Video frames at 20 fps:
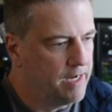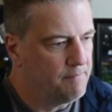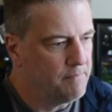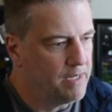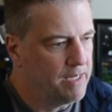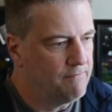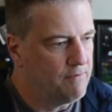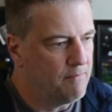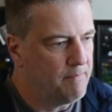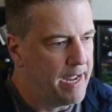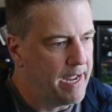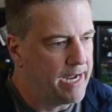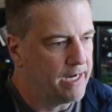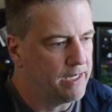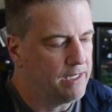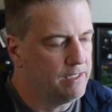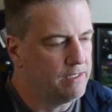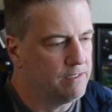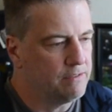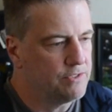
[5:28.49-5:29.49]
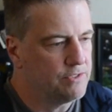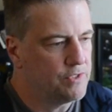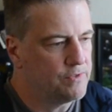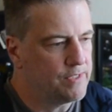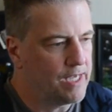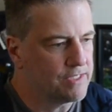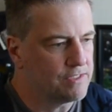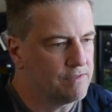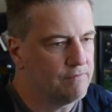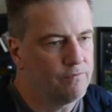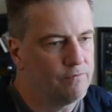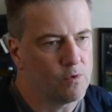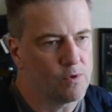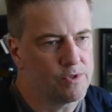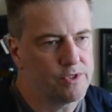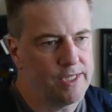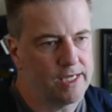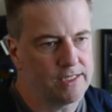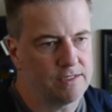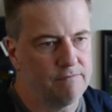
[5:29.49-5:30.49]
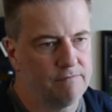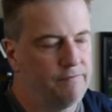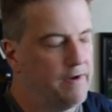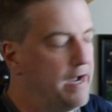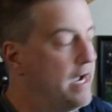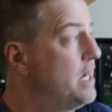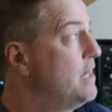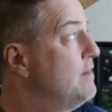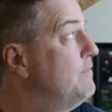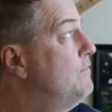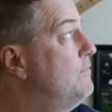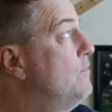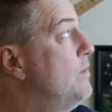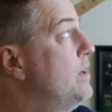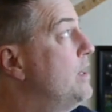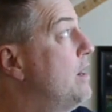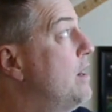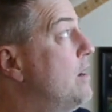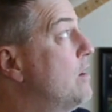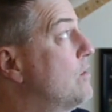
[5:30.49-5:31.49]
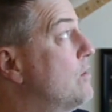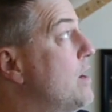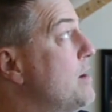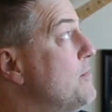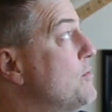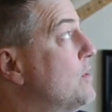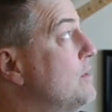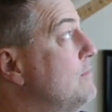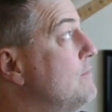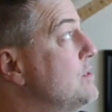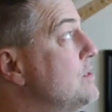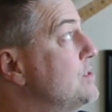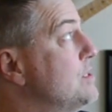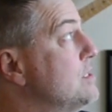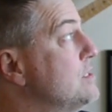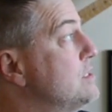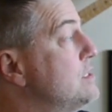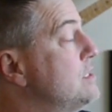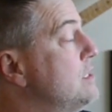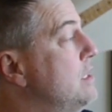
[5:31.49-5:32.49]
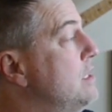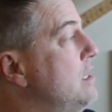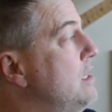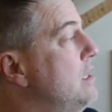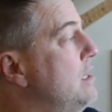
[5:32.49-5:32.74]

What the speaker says: even back in 2004, 2005, when at our Kramer conventions,